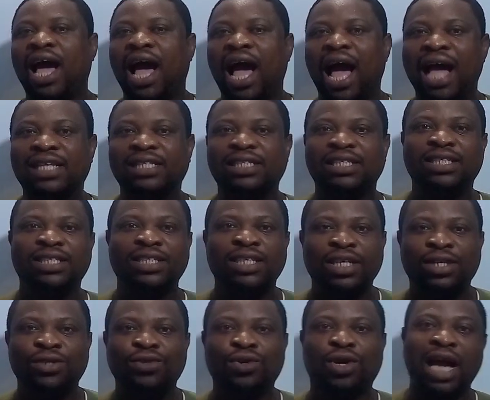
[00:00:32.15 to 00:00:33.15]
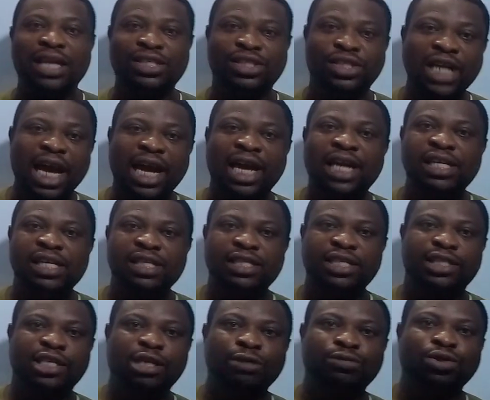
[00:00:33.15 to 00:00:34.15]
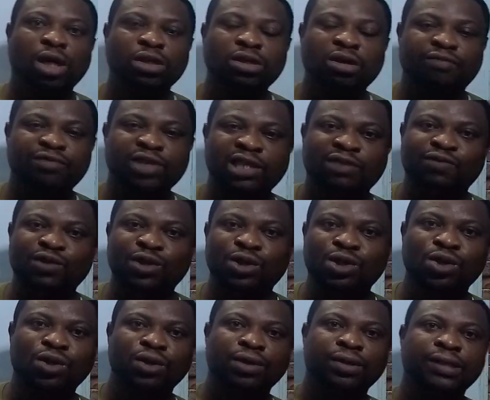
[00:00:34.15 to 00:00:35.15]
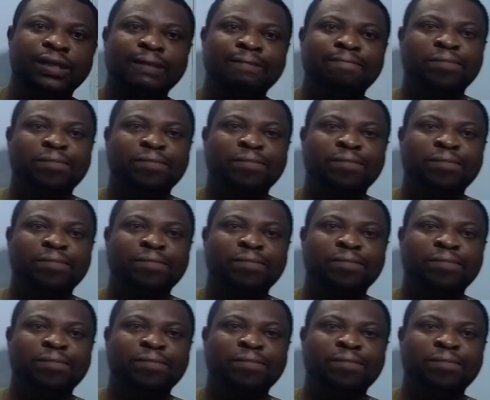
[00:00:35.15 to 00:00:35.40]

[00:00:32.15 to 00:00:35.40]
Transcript: And you can check in the description of this video.